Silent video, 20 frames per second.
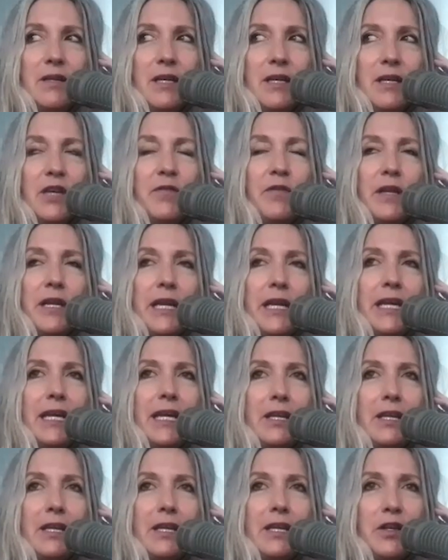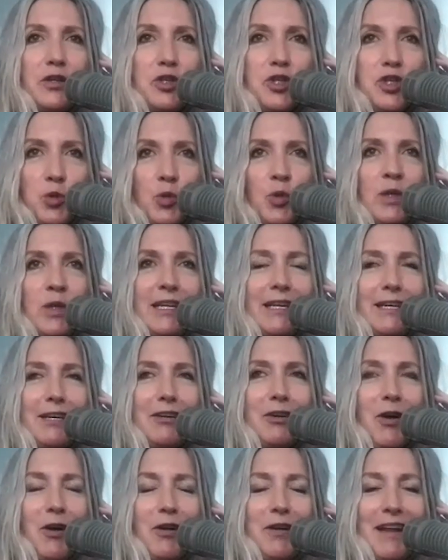even in the Julie
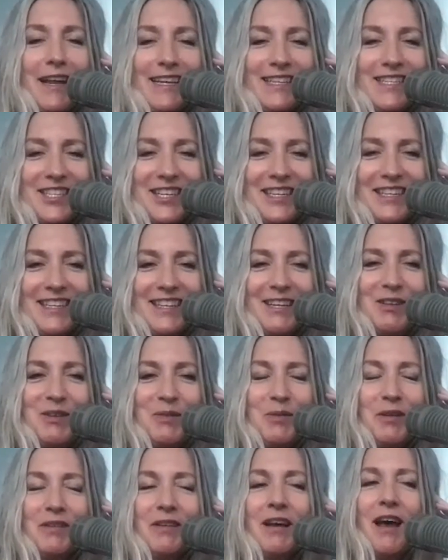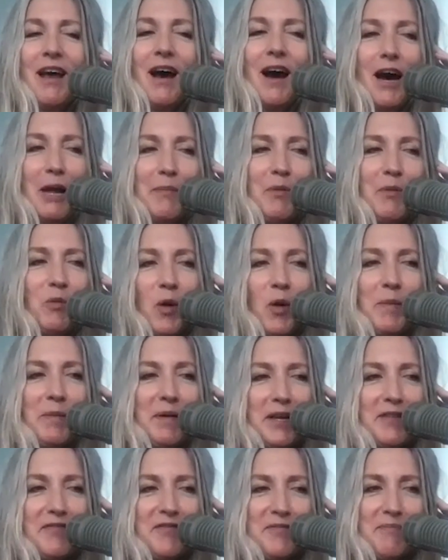incarnation, I'm a
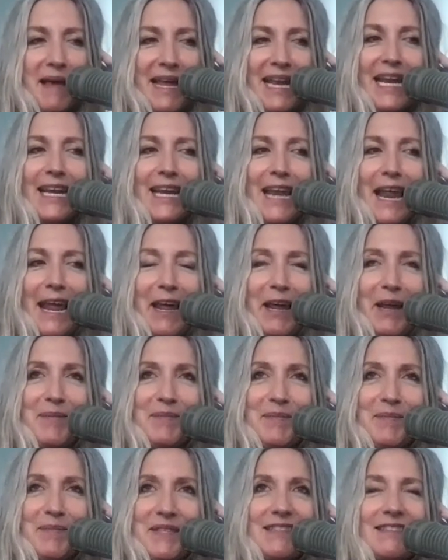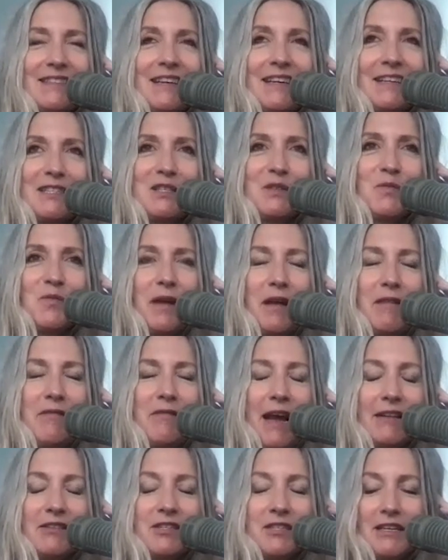woman of many names. It's
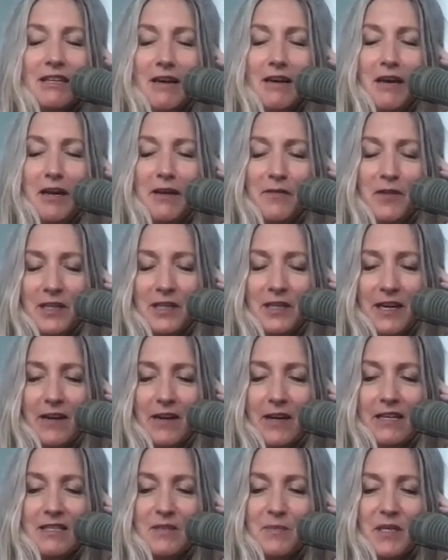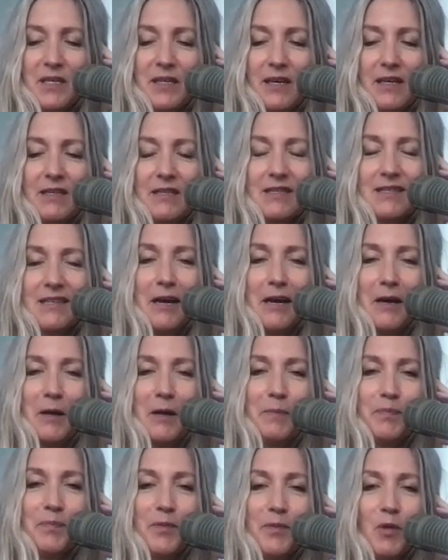actually kind of hilarious because
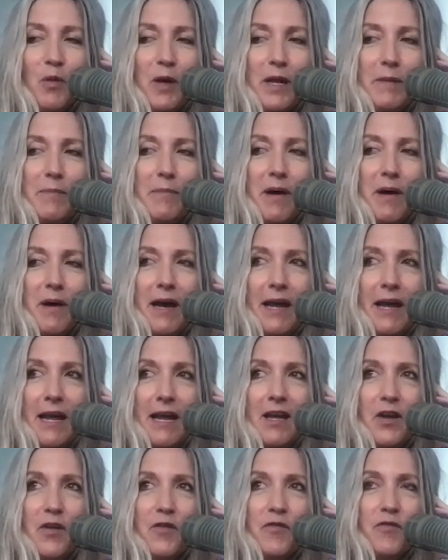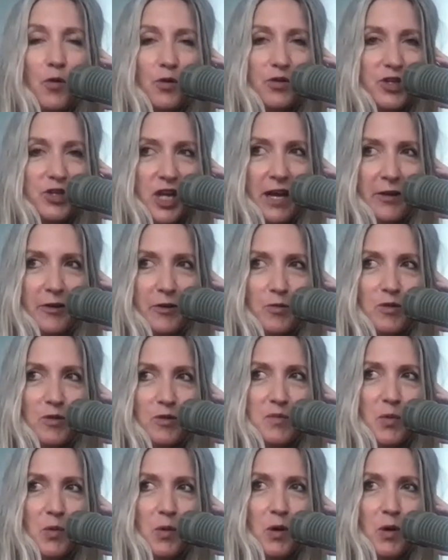when my fourth child was
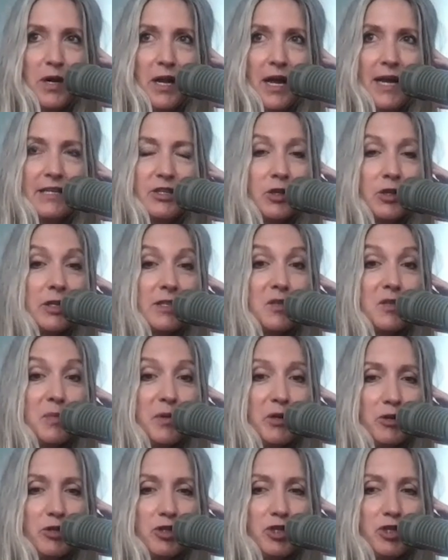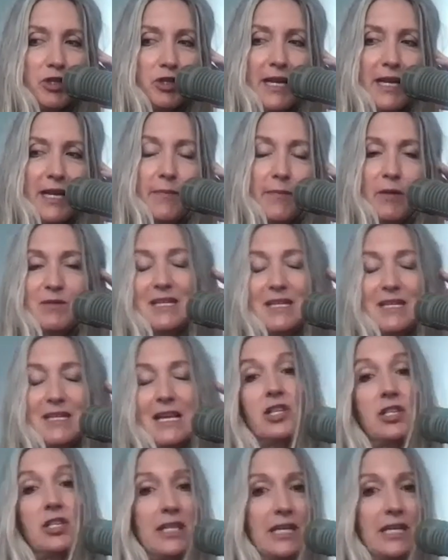born, I took a spiritual name. I was
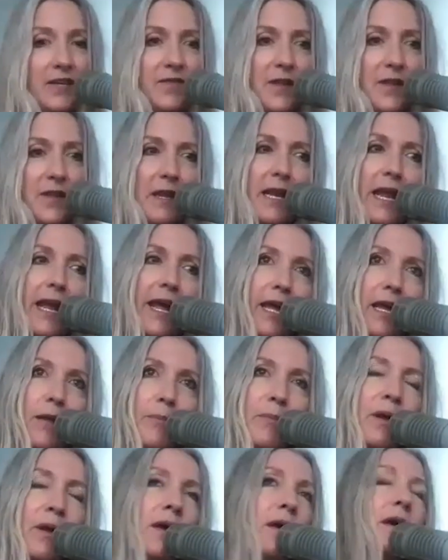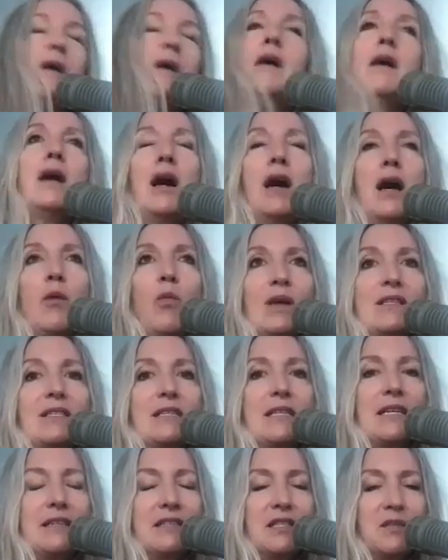actually given the name,
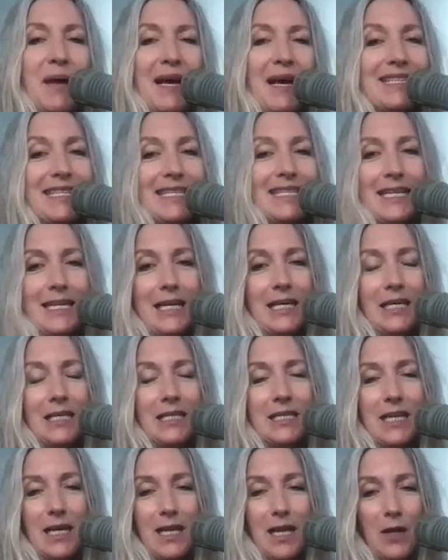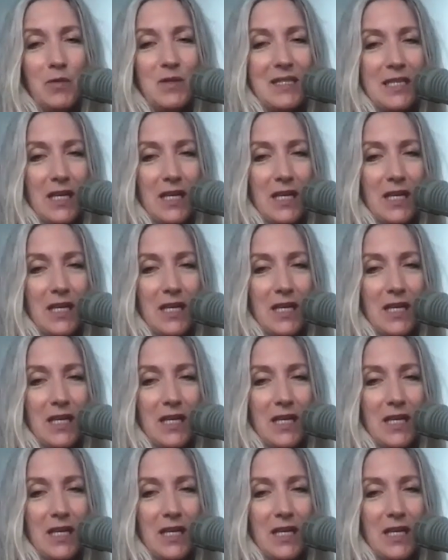wasn't expecting it, and I was